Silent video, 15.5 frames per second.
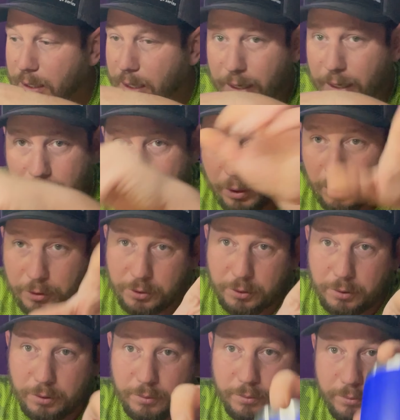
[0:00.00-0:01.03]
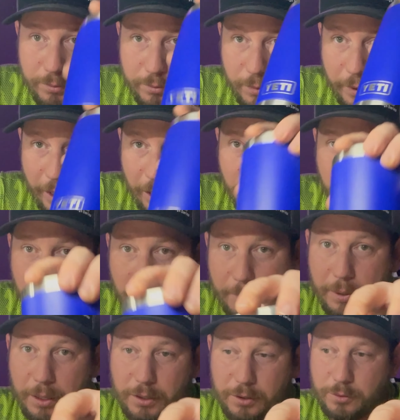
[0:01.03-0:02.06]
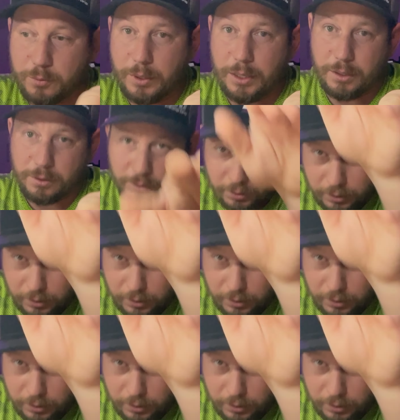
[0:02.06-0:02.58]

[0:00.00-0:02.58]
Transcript: And then we got our cup here as well.